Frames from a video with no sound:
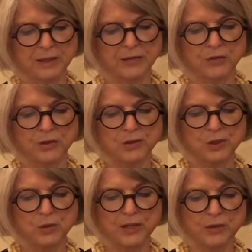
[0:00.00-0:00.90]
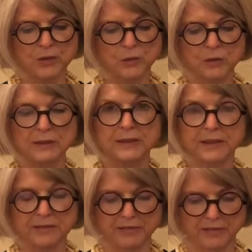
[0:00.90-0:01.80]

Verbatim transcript: and those who hear it will live.